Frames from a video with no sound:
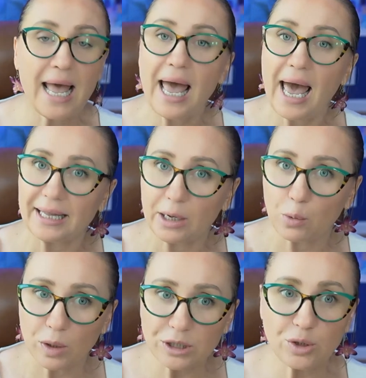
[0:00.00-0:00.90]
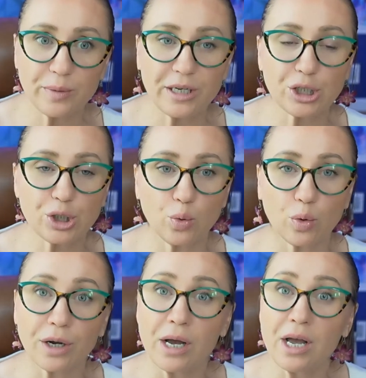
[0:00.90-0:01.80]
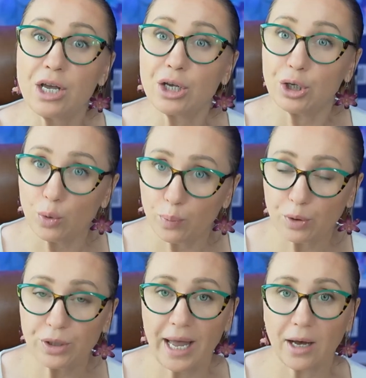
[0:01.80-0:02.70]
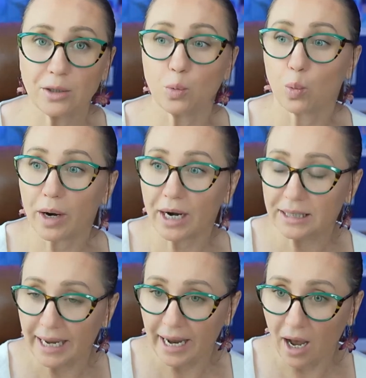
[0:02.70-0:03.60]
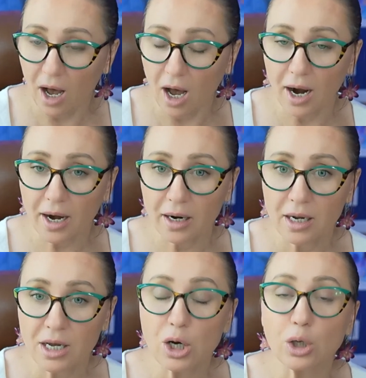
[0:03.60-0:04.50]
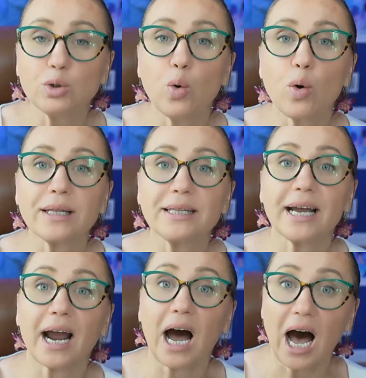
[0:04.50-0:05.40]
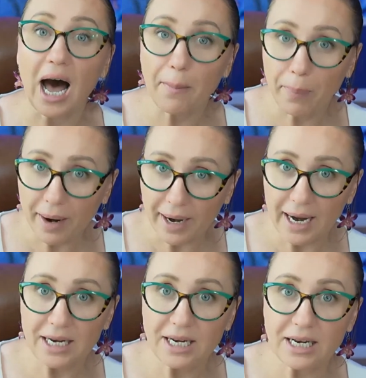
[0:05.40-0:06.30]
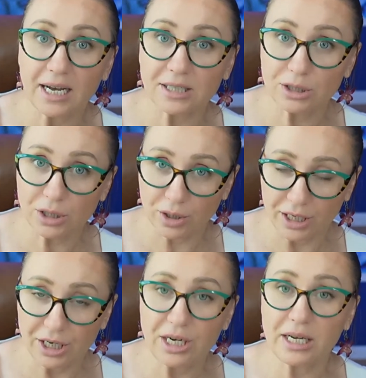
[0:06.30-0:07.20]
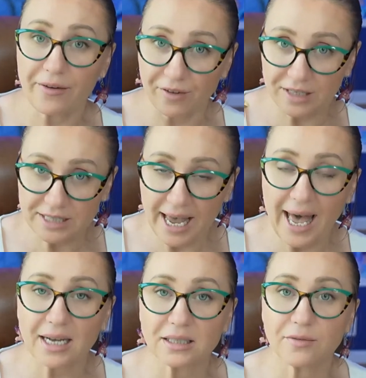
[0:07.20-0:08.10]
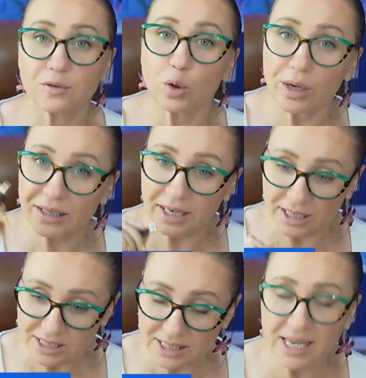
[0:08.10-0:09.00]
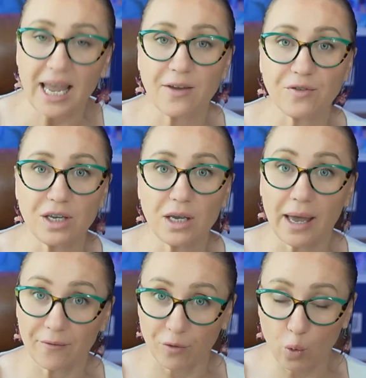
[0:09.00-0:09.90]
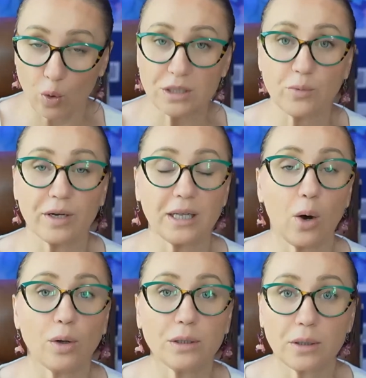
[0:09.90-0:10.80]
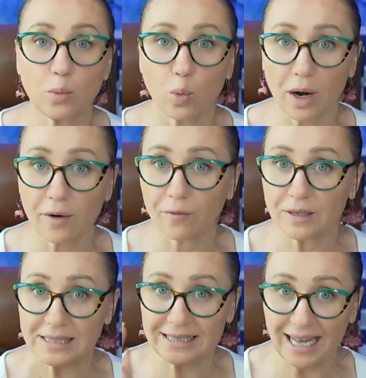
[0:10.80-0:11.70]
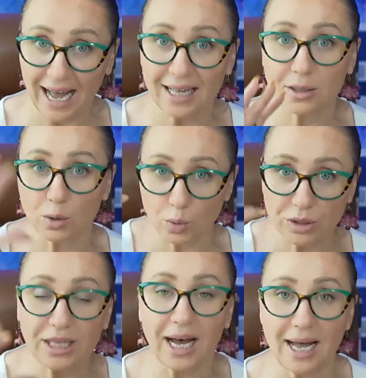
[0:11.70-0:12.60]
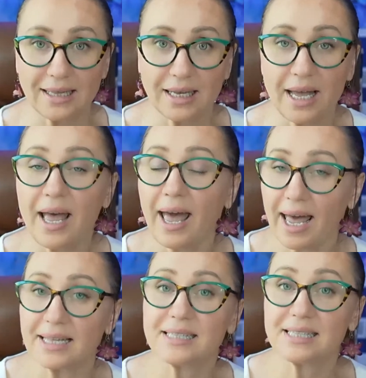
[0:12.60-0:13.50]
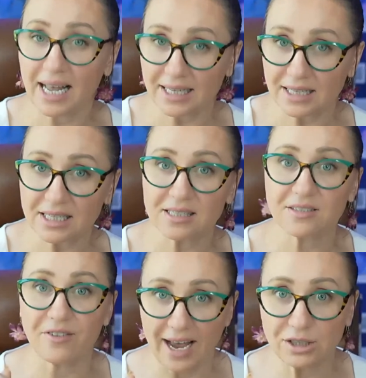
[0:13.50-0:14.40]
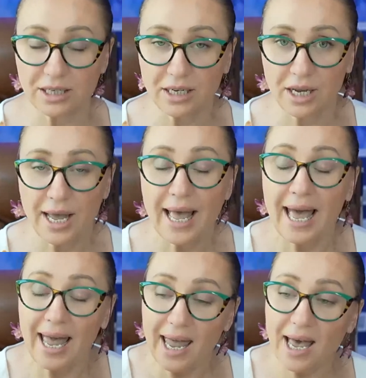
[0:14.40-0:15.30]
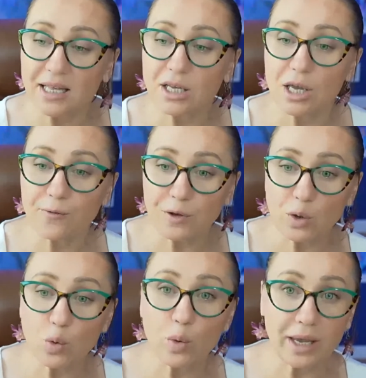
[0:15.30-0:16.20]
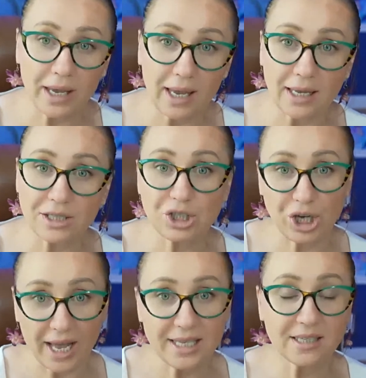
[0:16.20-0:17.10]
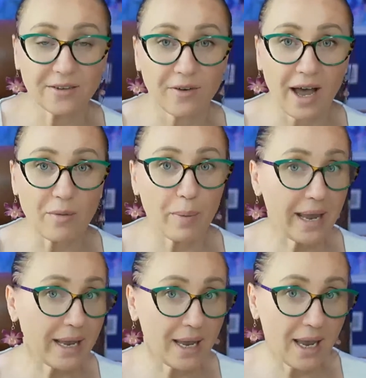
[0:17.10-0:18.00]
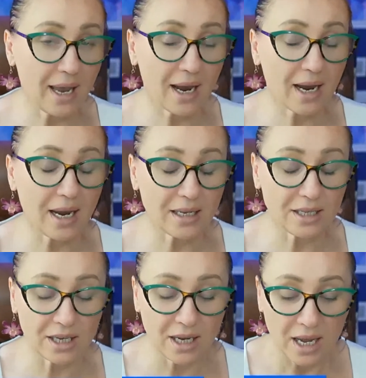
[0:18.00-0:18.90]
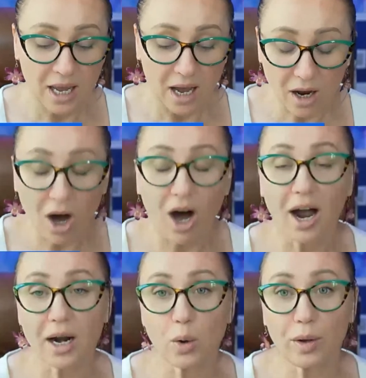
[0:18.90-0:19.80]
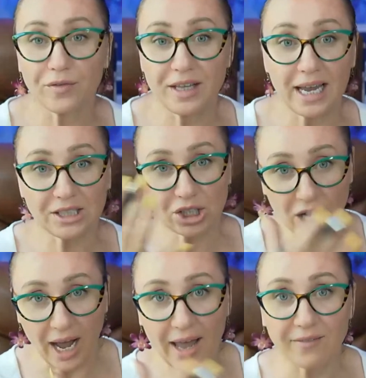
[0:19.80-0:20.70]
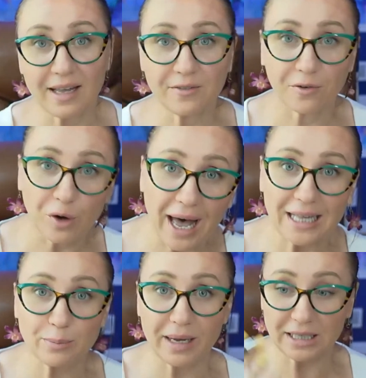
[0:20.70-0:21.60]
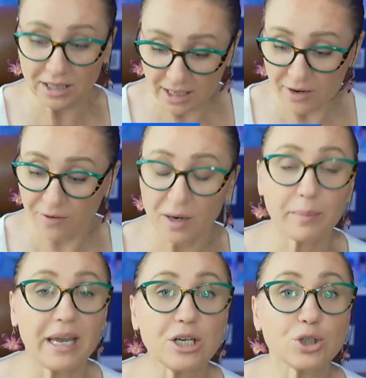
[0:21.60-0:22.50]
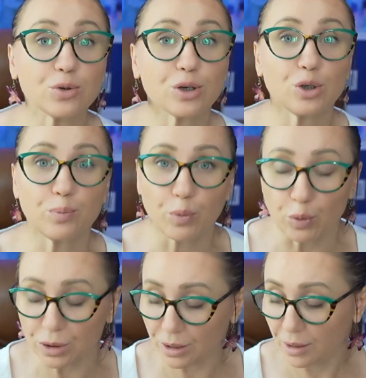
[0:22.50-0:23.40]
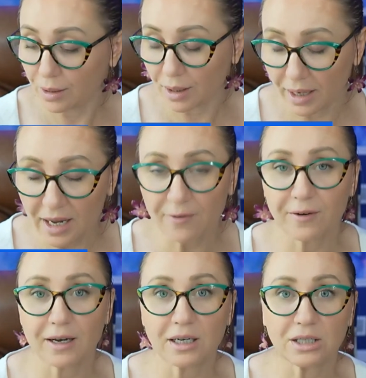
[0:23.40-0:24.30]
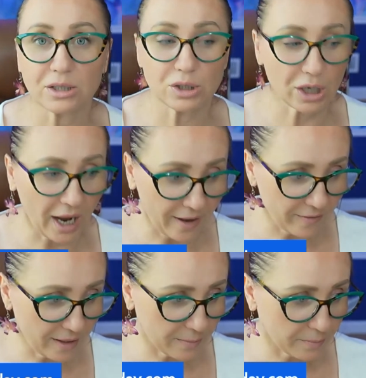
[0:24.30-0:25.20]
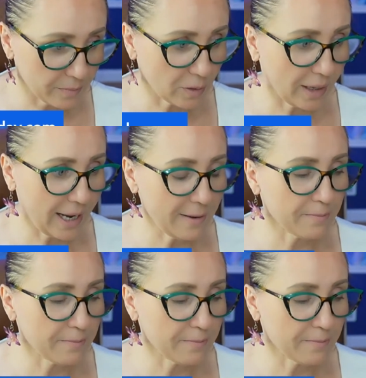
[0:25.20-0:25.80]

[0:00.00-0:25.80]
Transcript: And I want to make sure you put down where they are. Look at their operating authority. If it's active, look at their safety. Of course, we're going to only work with non, good, none, and satisfactory. And if you can justify by carrying cargo, if they are driving flatbed reefer, make sure you put reefer driving. Okay.